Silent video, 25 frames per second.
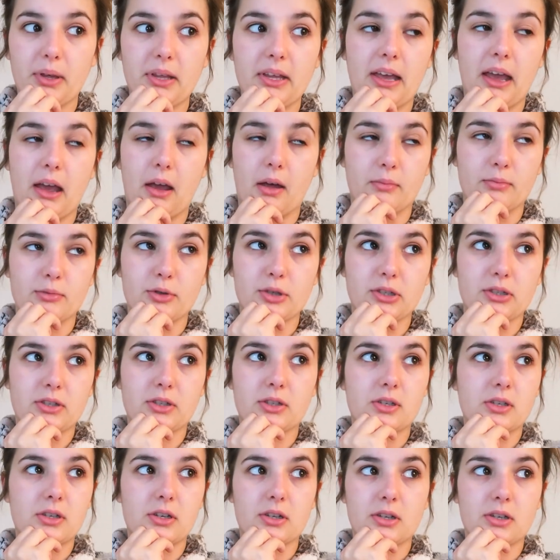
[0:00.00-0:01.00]
yeah, I'm
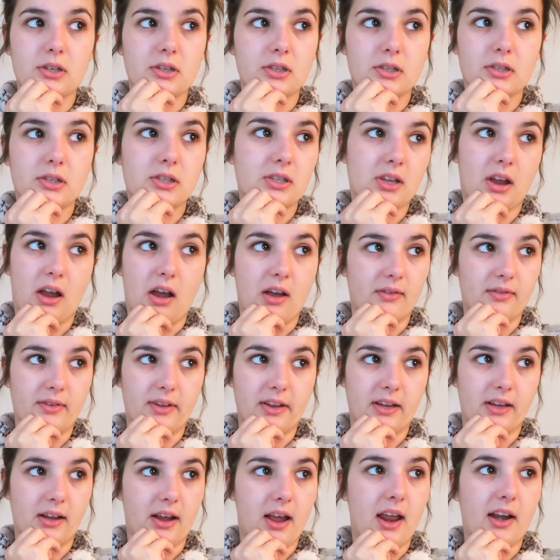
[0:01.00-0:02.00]
just
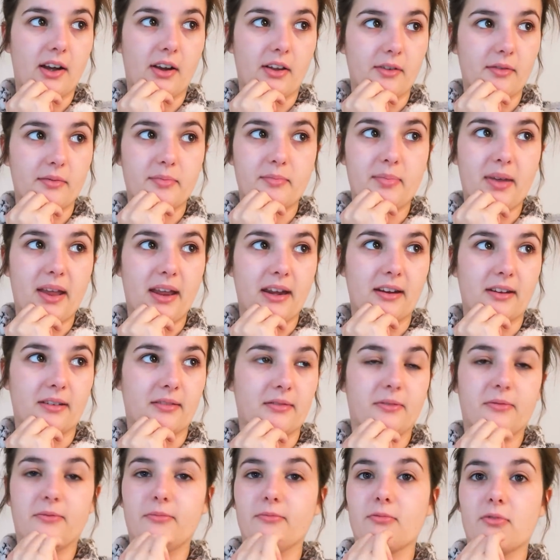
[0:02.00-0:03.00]
starving and I've been
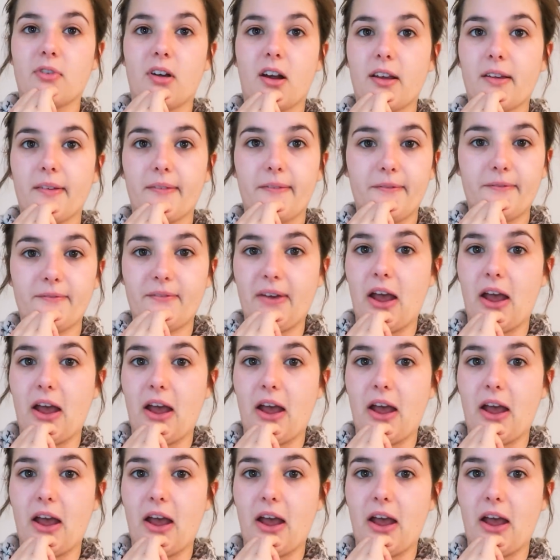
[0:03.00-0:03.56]
in a right